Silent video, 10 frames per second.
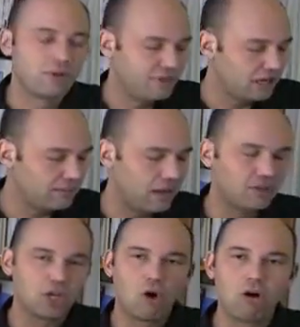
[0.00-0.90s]
think
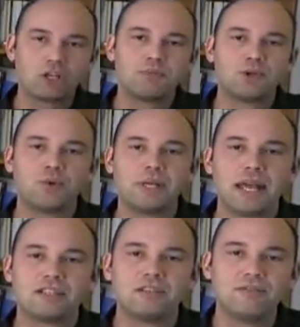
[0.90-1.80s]
about the arcs between
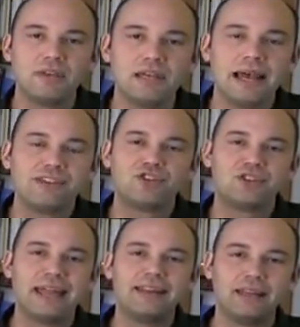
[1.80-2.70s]
S and V as
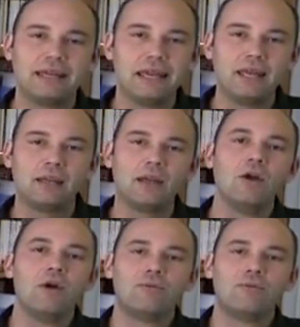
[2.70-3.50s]
standing in